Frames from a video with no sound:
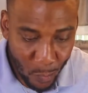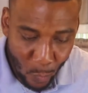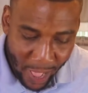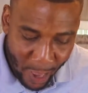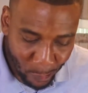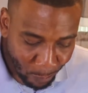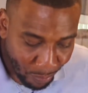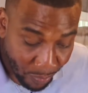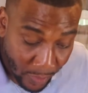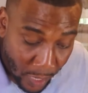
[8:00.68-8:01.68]
Wow.
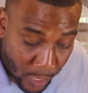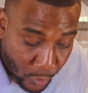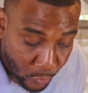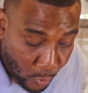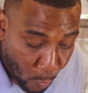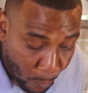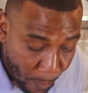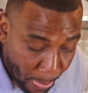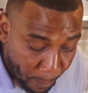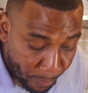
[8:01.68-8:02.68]
So,
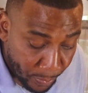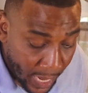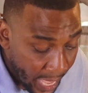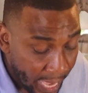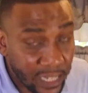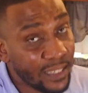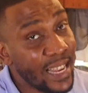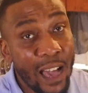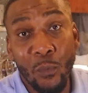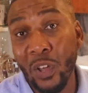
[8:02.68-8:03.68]
and it's
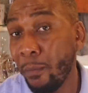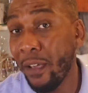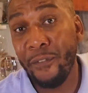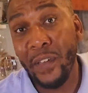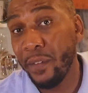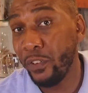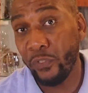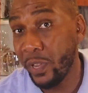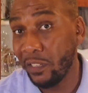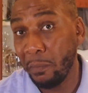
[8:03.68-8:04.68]
not one of my favorite
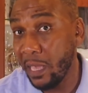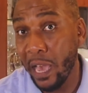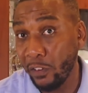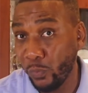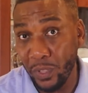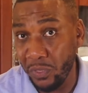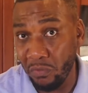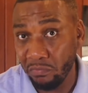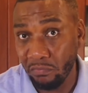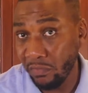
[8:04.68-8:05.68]
drinks, to be honest with you.
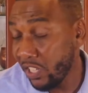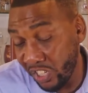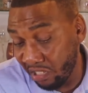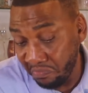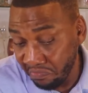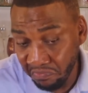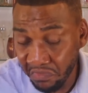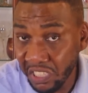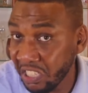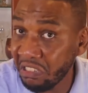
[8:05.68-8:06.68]
It
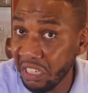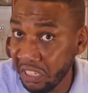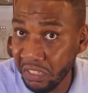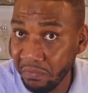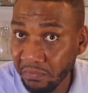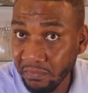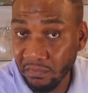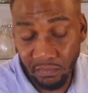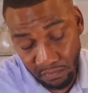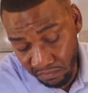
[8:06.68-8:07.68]
just isn't.
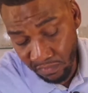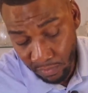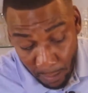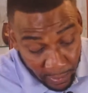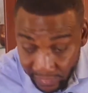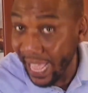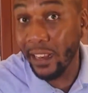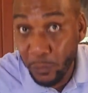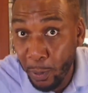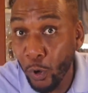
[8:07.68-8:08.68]
But
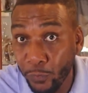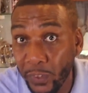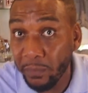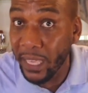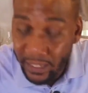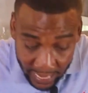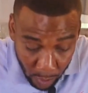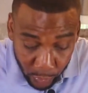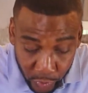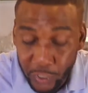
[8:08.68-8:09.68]
that's perfect. That's
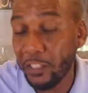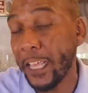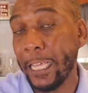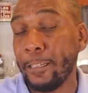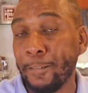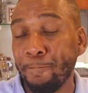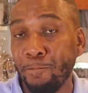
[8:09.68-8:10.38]
how it should taste.